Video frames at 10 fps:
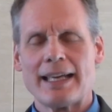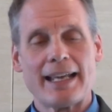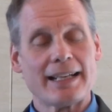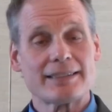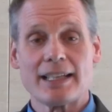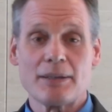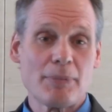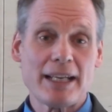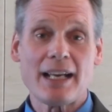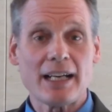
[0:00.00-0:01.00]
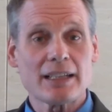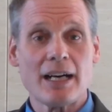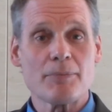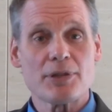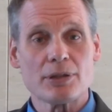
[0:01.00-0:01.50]
And I said, "It may not
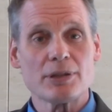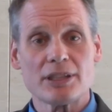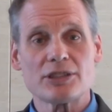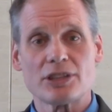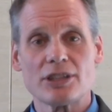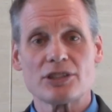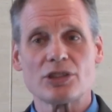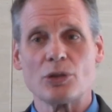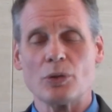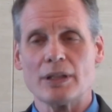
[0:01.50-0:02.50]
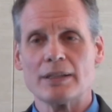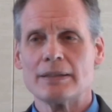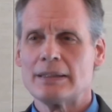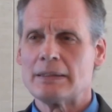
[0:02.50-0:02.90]
come through your church school."